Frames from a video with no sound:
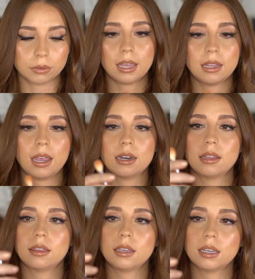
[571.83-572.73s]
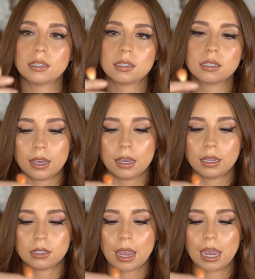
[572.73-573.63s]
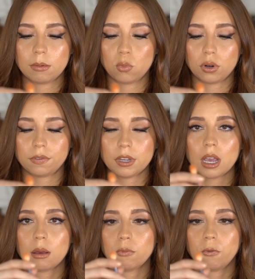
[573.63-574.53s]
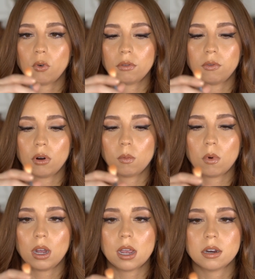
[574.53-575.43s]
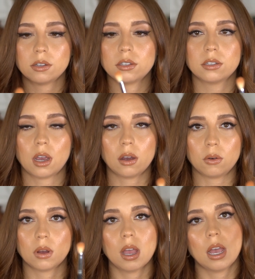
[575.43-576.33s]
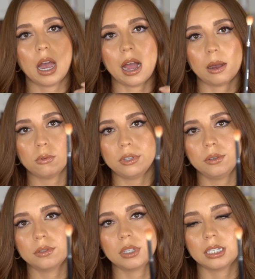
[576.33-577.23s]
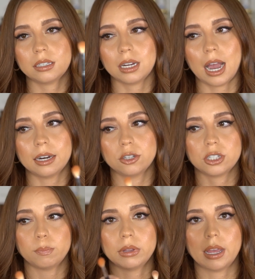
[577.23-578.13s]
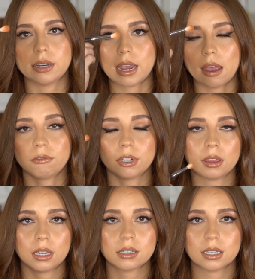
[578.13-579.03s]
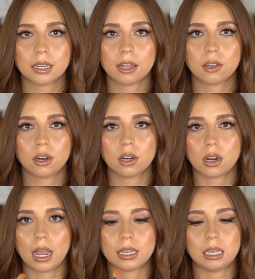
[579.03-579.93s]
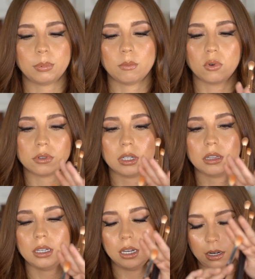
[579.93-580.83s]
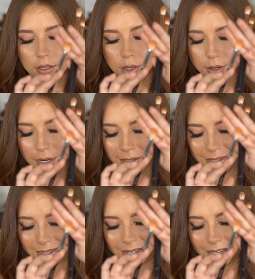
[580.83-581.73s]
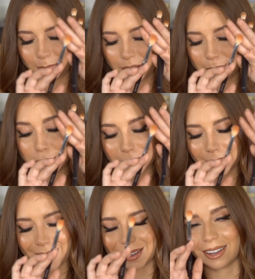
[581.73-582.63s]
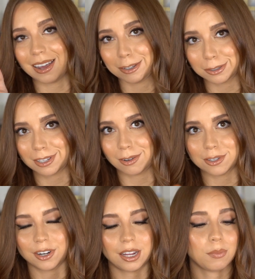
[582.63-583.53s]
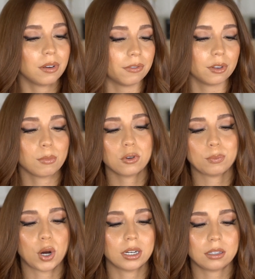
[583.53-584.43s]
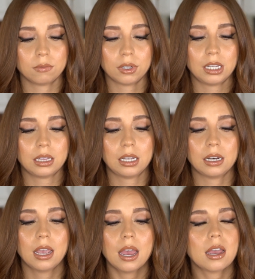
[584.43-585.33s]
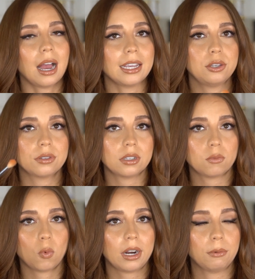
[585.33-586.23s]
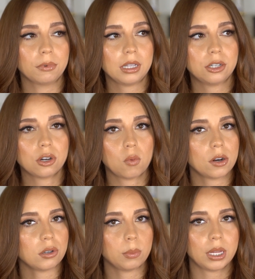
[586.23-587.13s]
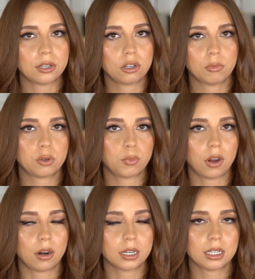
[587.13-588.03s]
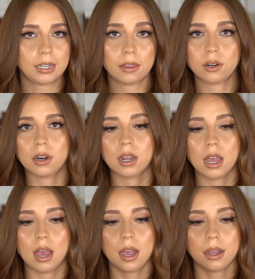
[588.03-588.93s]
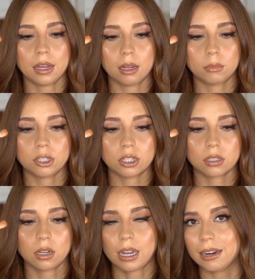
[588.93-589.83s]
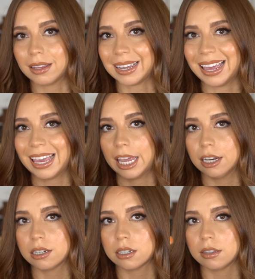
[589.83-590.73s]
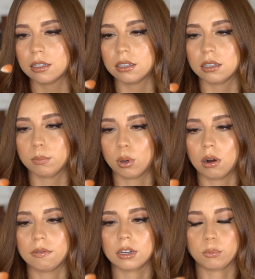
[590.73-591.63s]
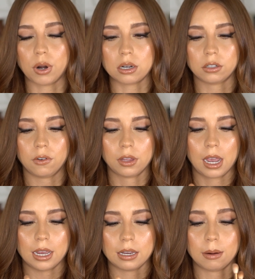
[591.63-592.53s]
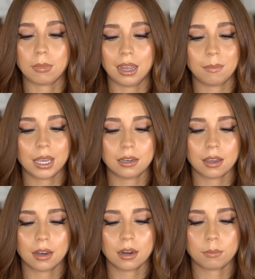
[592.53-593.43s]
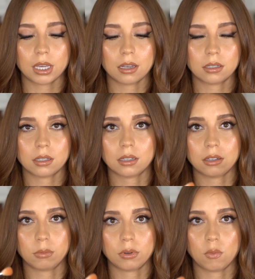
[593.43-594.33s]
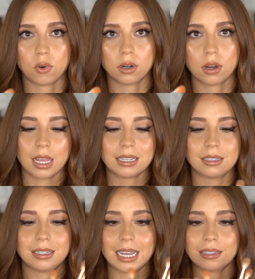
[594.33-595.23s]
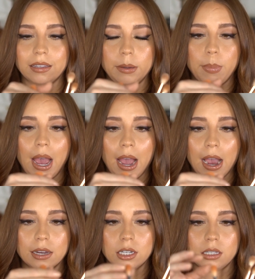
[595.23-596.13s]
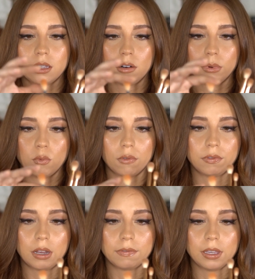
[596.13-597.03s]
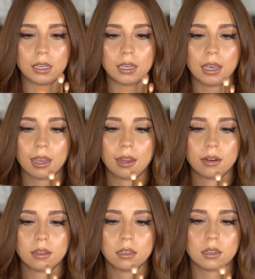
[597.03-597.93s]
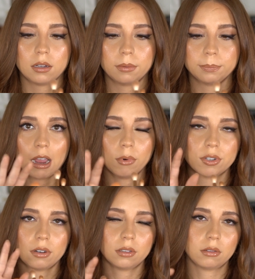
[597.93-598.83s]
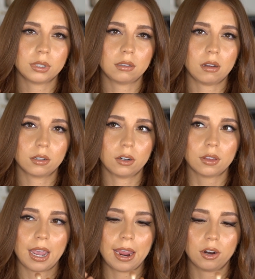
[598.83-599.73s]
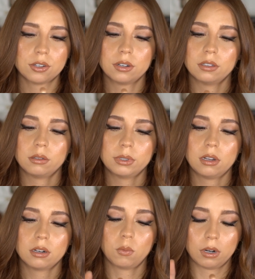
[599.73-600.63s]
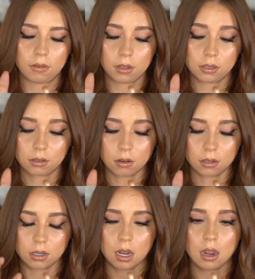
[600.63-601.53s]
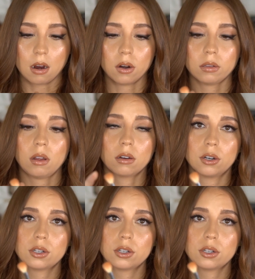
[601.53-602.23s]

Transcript: And then this is a Morphe M441. So I will use this to kind of just blend everything together. I keep it mostly clean, as you can see. Maybe you can't, kind of looks a little dirty, but for the most part, it's really clean. I use it when I really don't want to apply too much product either. It's just kind of like a hint. This is the perfect brush for that, in my opinion, because it's a little bit more, less densely packed, it's a little bit more fluffy, and the fibers are a little bit longer, or the hairs are a little bit longer, whatever it's called, are longer.